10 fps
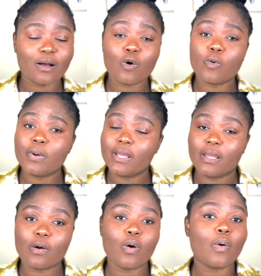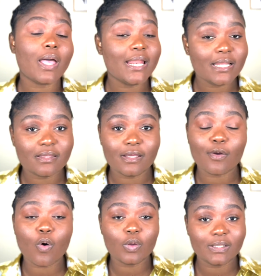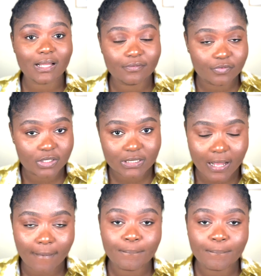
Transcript: au pair, or anything on that visa,